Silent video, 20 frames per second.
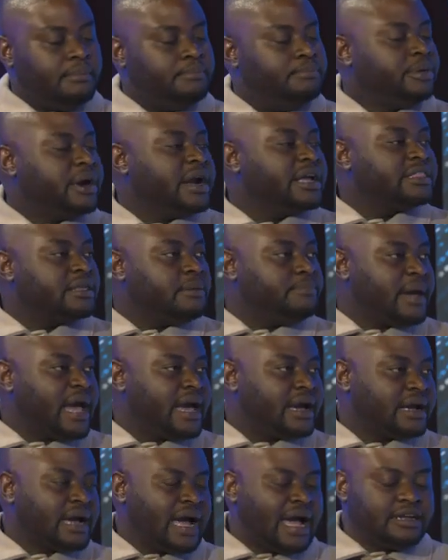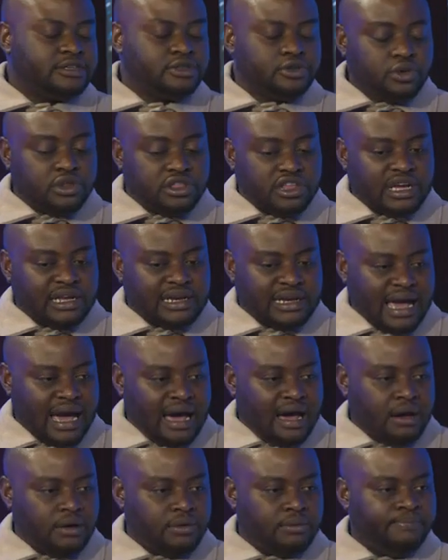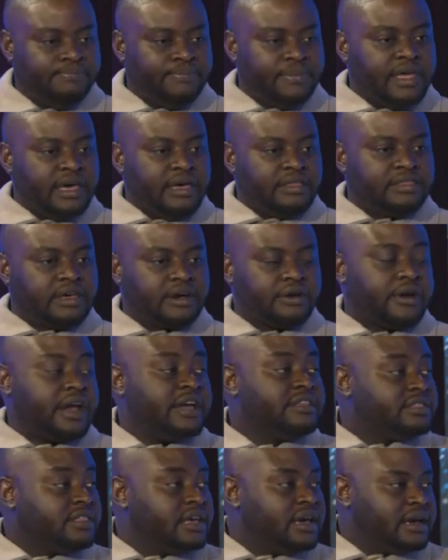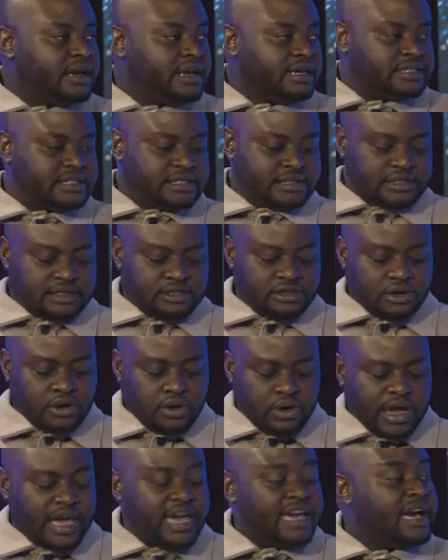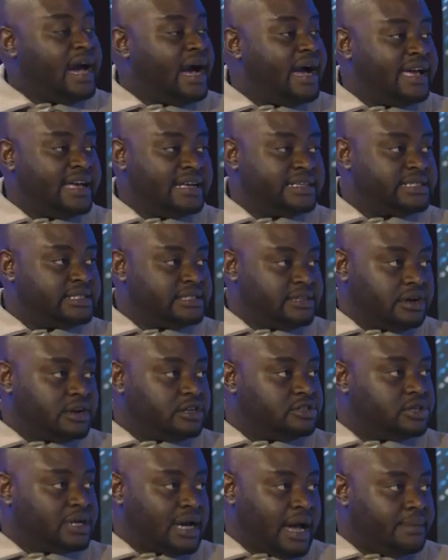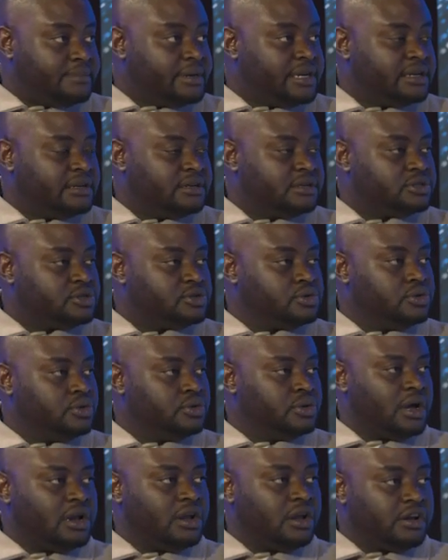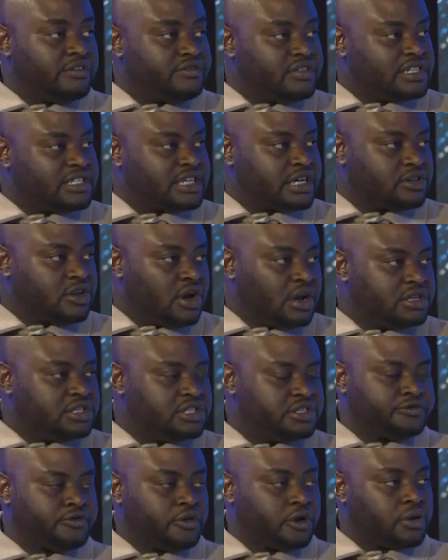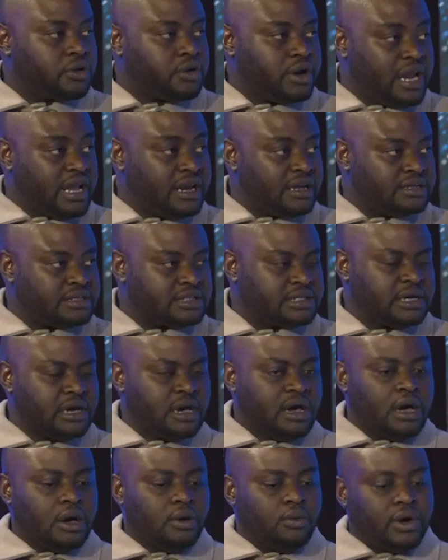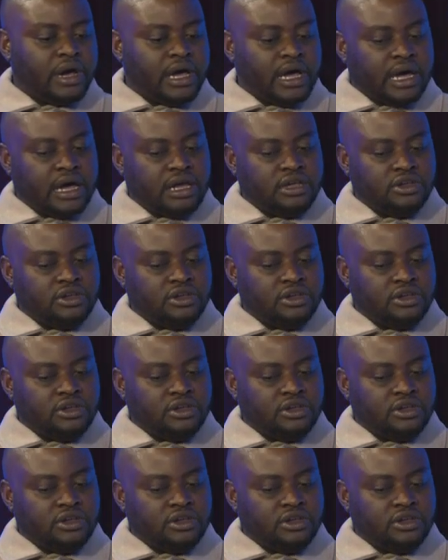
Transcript: break the bank. I do think now the great thing is, AI has started to come into a lot of the technology for creators where